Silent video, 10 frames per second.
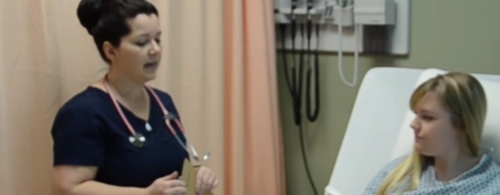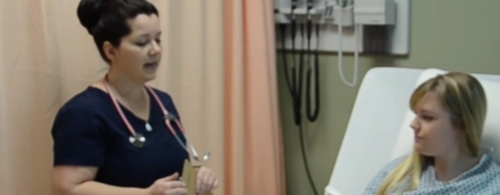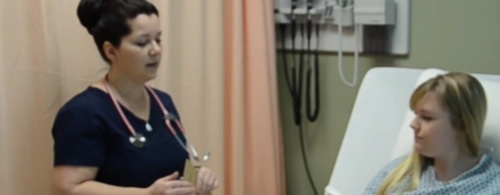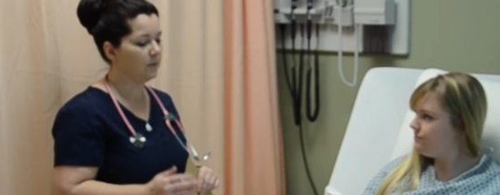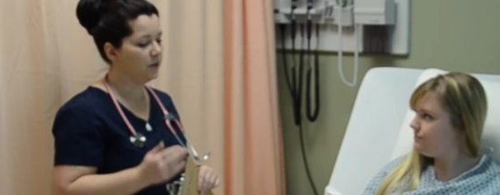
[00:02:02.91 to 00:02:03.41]

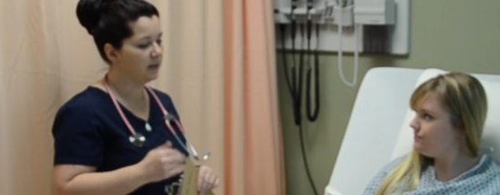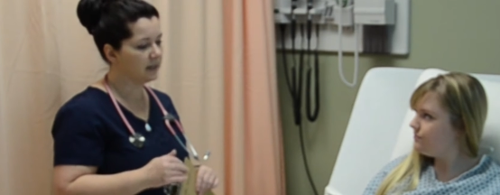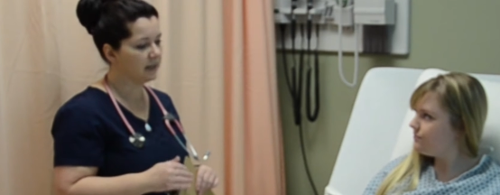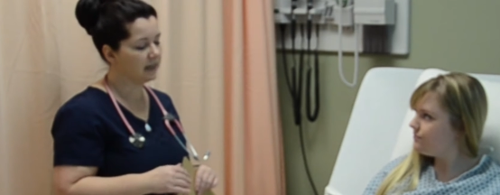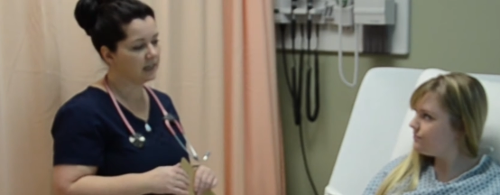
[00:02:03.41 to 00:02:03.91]
Speaker 1: And when you
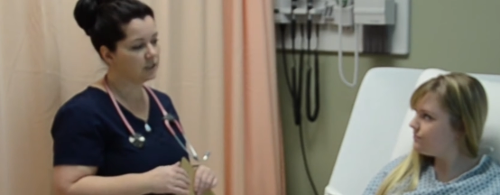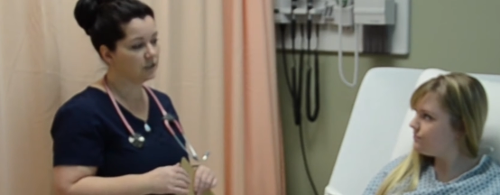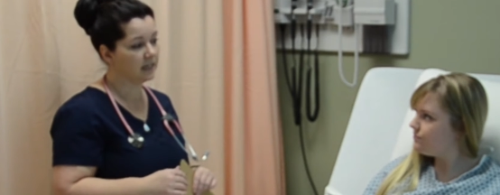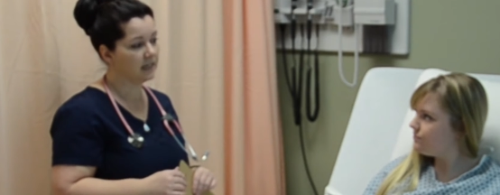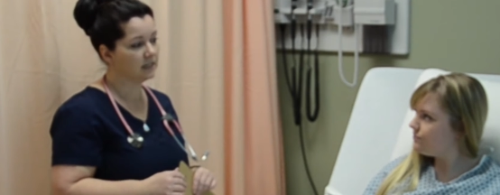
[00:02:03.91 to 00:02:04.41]
get the headaches, do
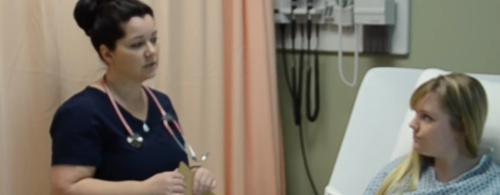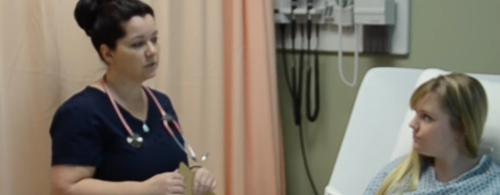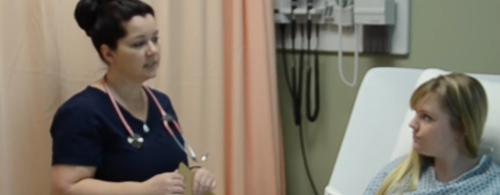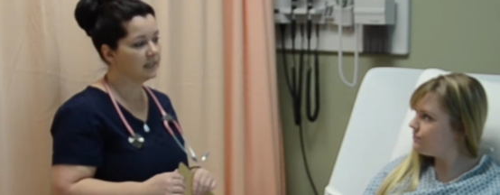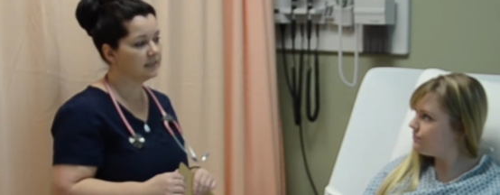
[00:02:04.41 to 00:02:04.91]
you get any
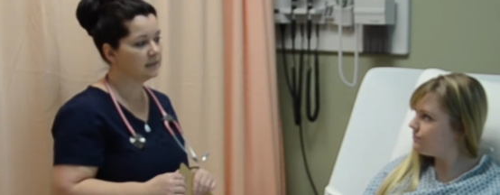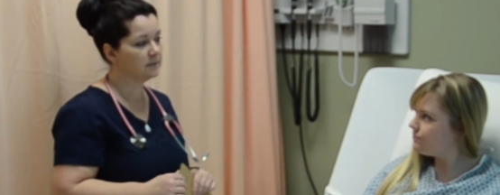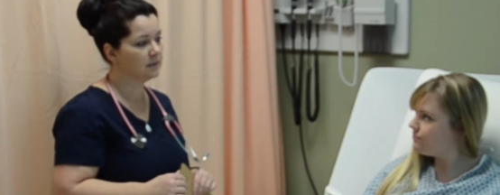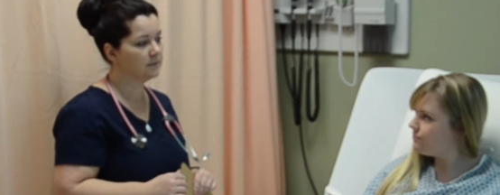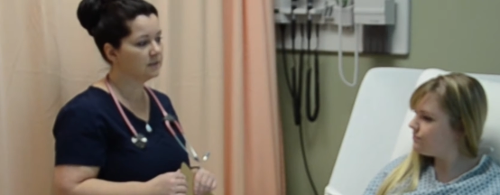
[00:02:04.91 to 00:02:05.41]
associated
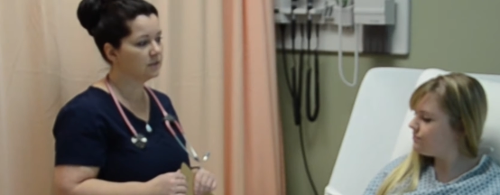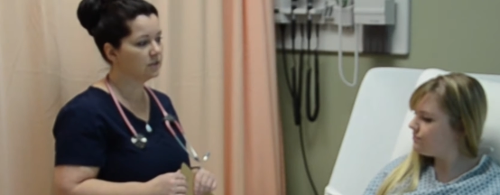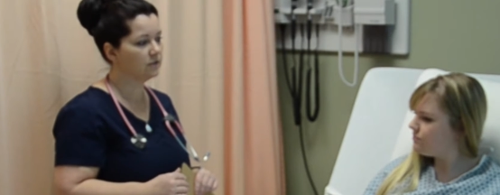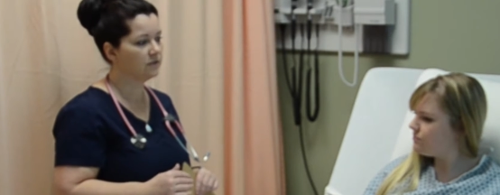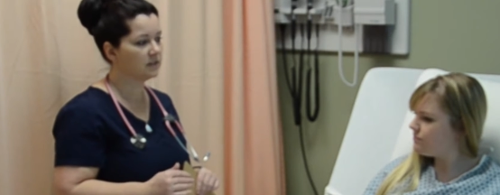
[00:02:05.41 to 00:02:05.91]
symptoms?
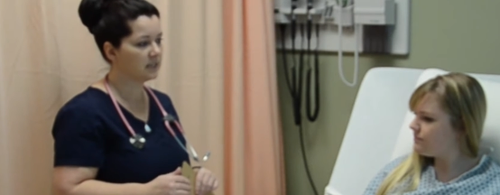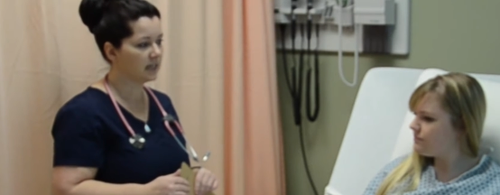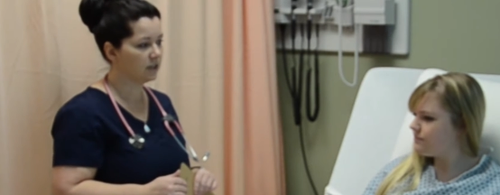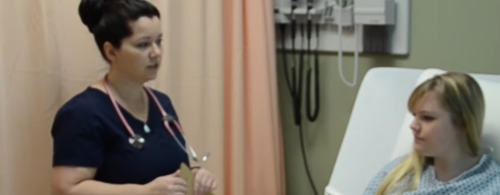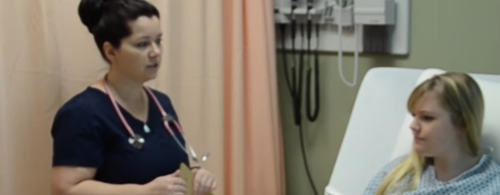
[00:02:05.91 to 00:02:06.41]
Do you feel
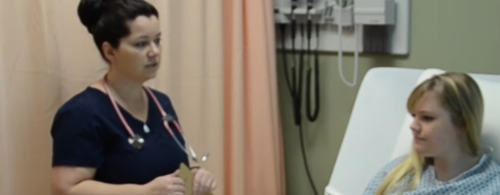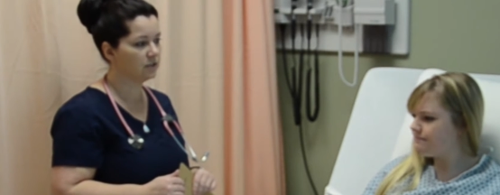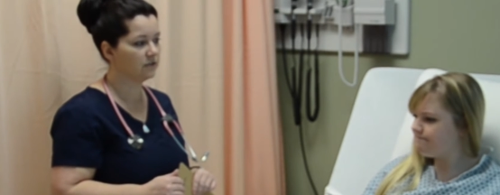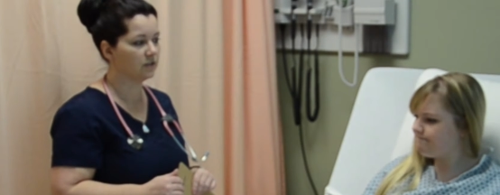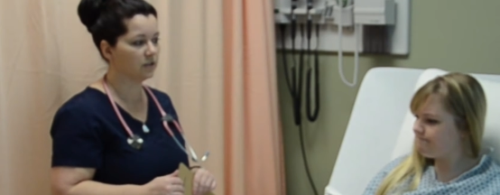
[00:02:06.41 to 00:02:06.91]
tired? Do
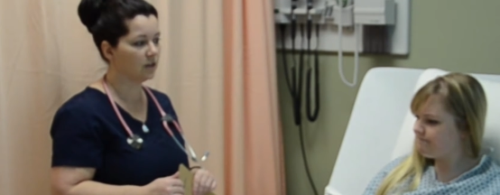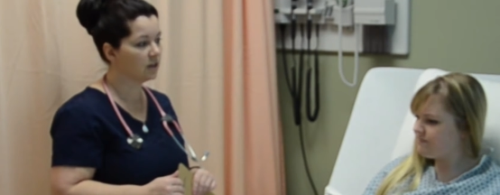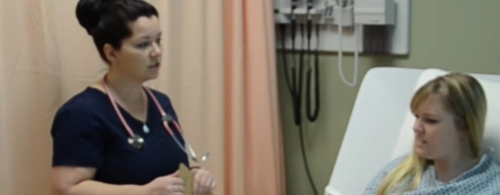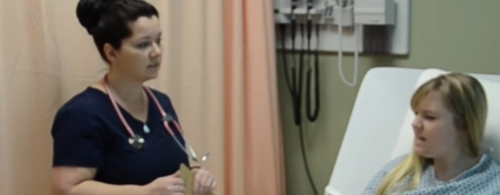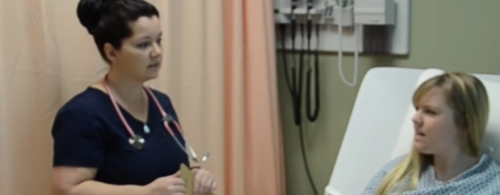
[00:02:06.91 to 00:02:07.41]
you feel
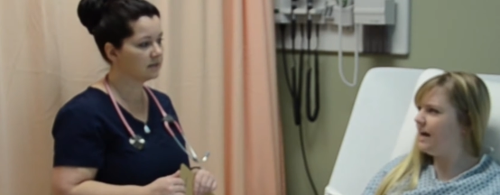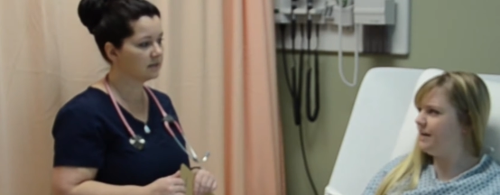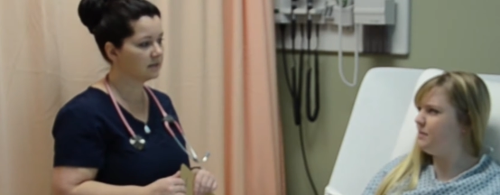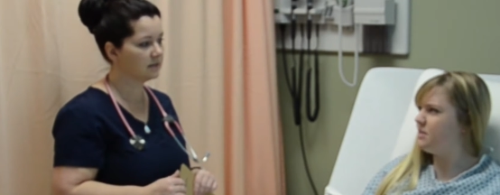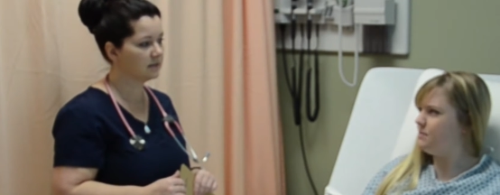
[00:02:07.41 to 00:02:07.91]
nauseous? Kind
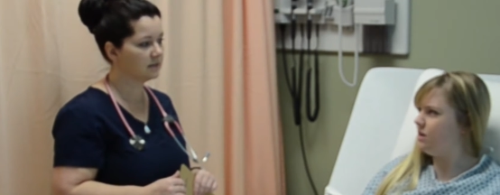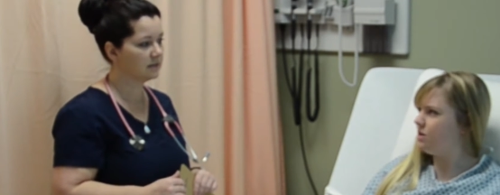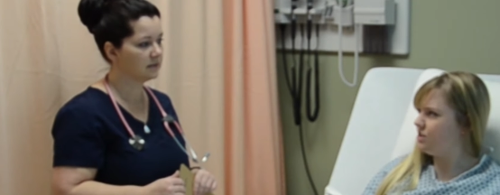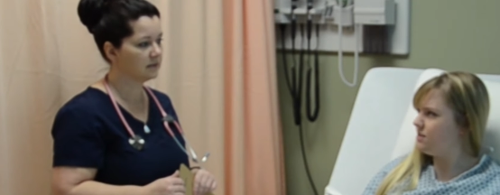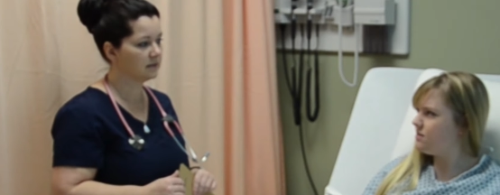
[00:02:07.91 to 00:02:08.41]
of makes me
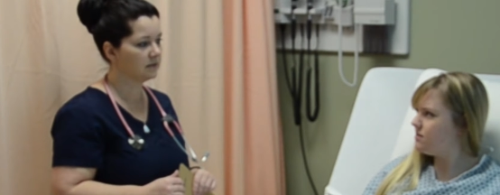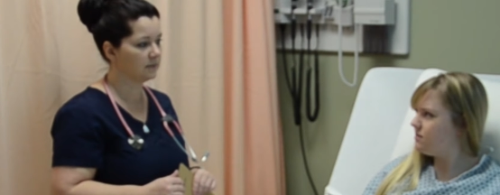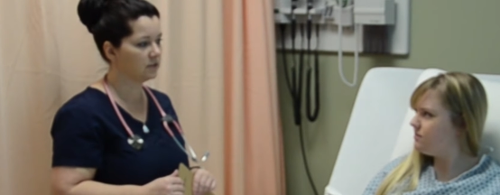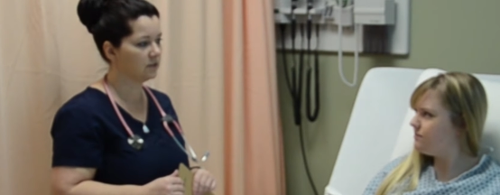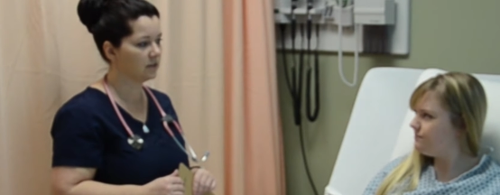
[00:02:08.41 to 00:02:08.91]
nauseous.
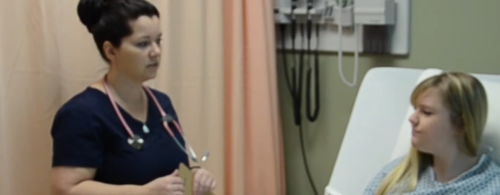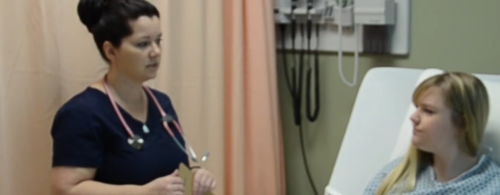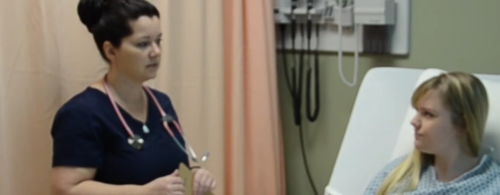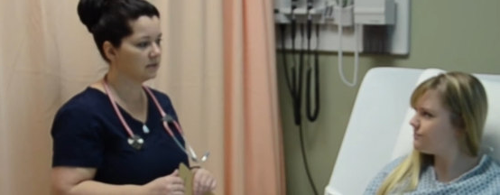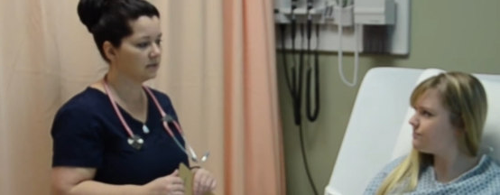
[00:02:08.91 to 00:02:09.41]
Makes you
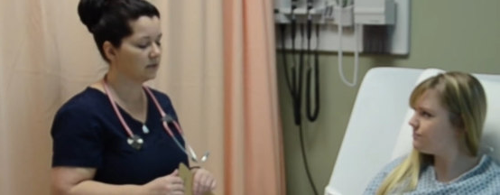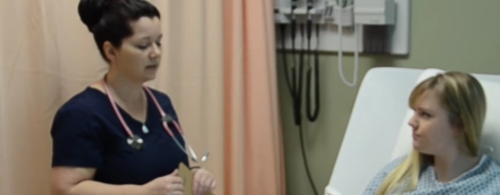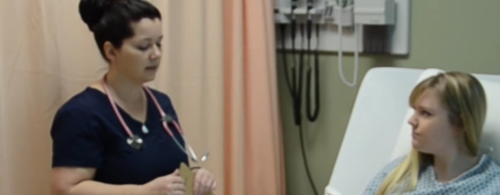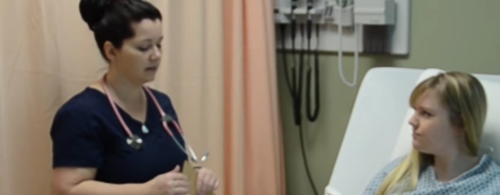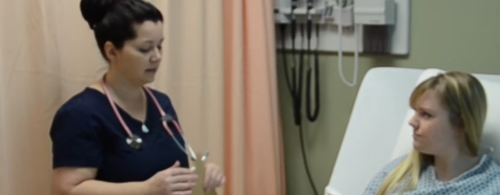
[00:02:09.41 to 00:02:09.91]
nauseous?
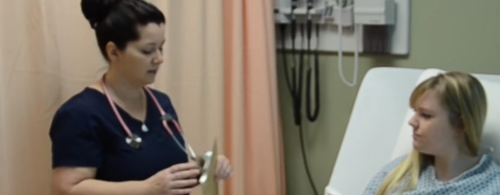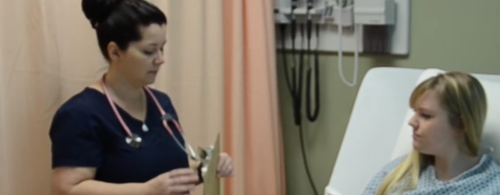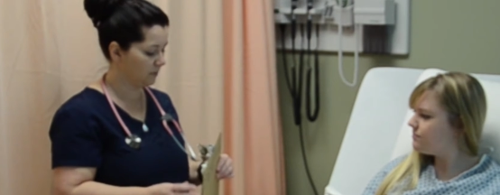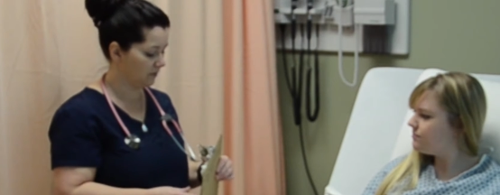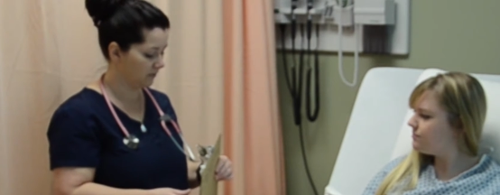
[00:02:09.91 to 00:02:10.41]
Okay,
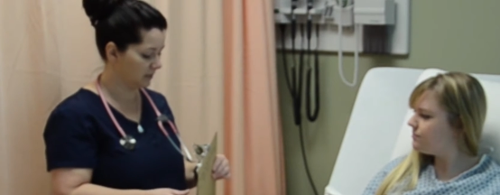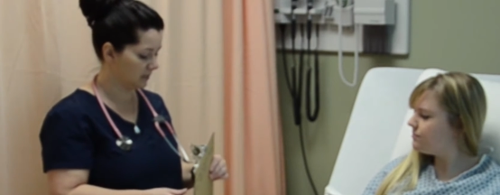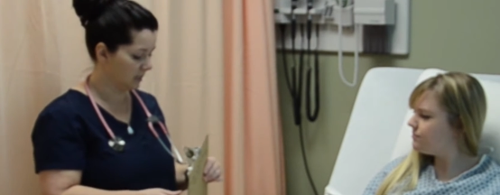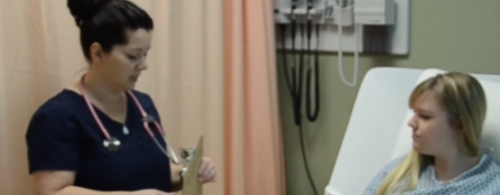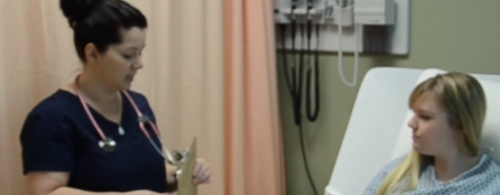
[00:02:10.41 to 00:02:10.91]
perfect.
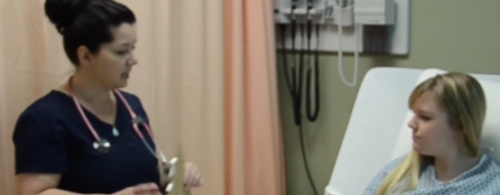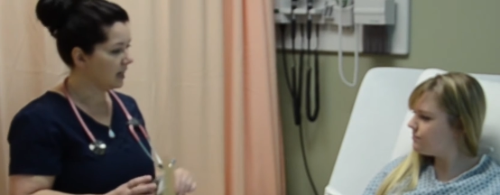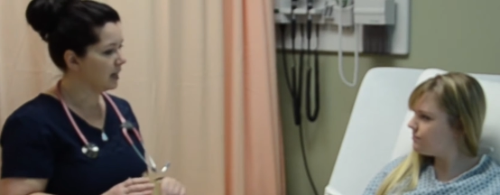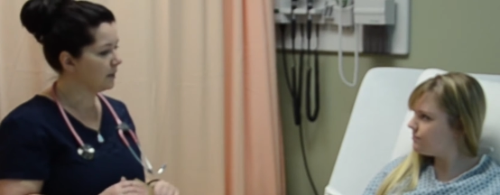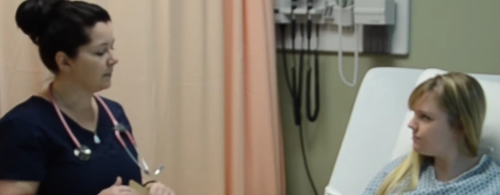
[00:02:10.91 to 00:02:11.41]

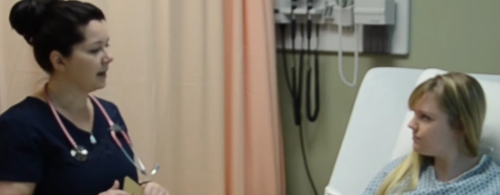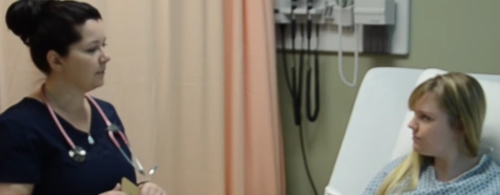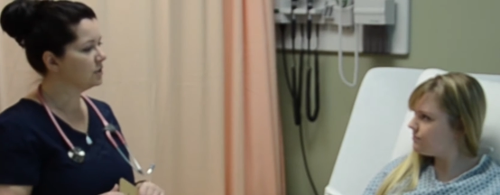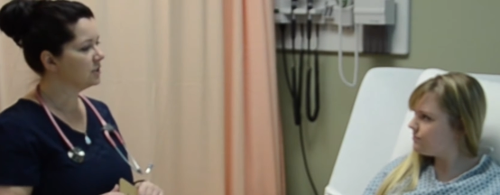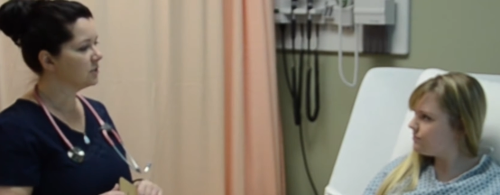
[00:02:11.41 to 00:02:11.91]
Um,
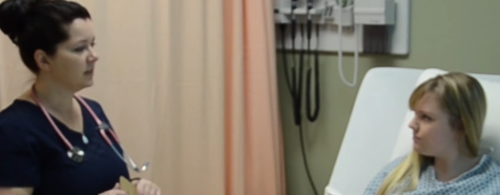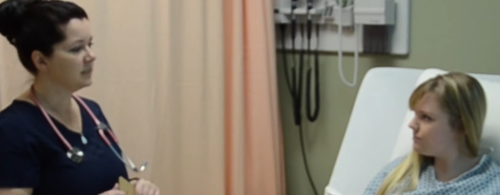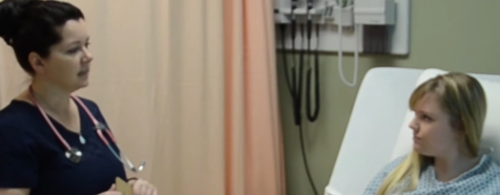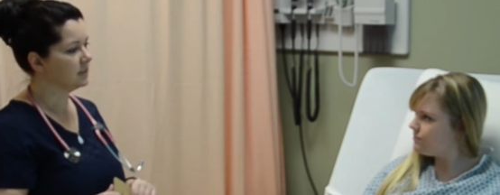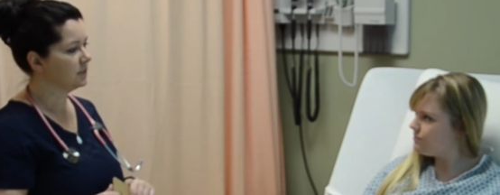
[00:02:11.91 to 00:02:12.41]
I'm just going
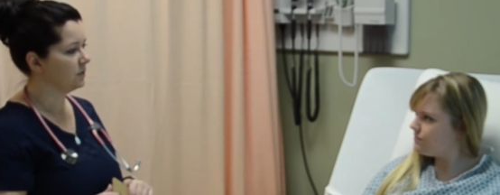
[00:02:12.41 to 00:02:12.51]
to ask